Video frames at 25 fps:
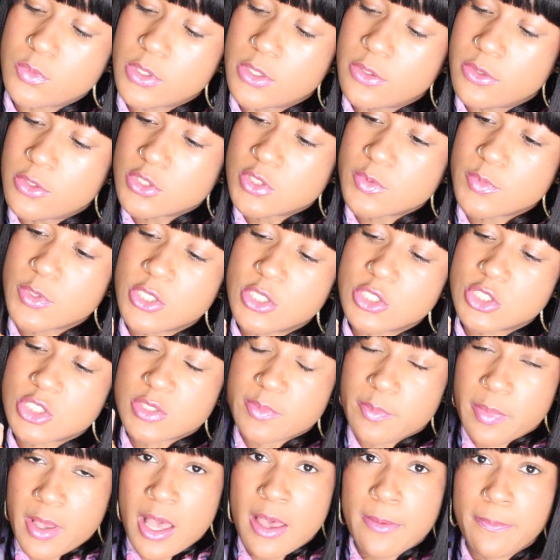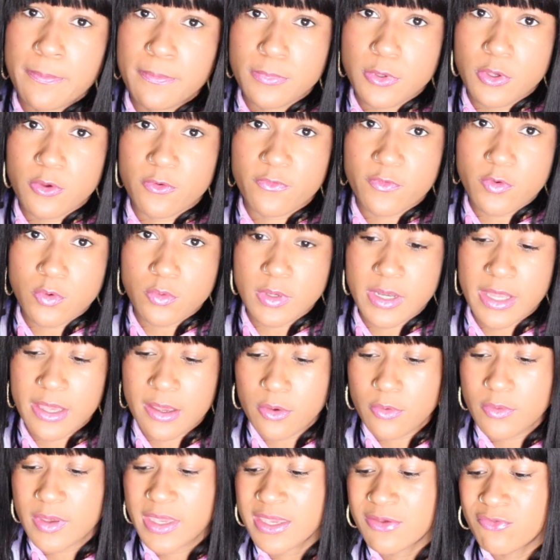one of those when you could just pop your phone
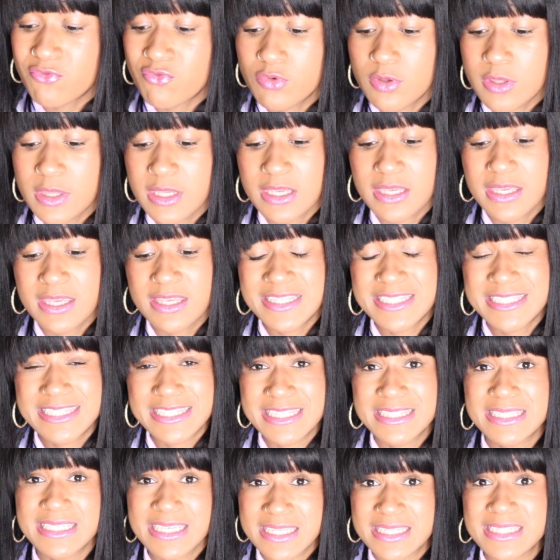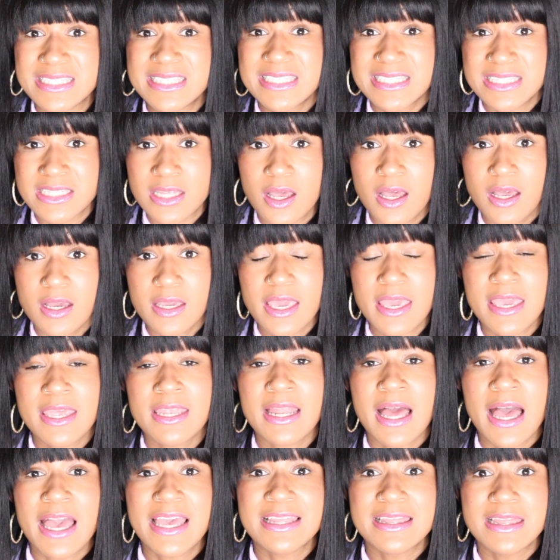out. It really sits in snug, and
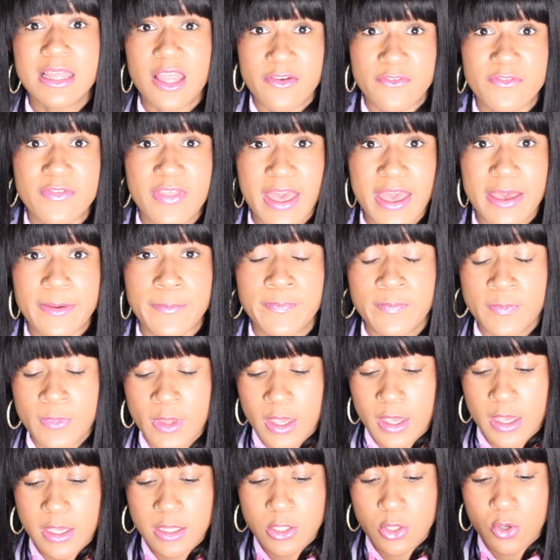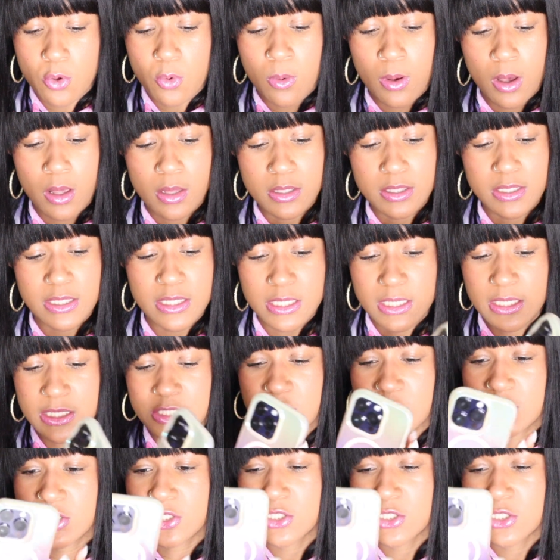I love that. And the quality is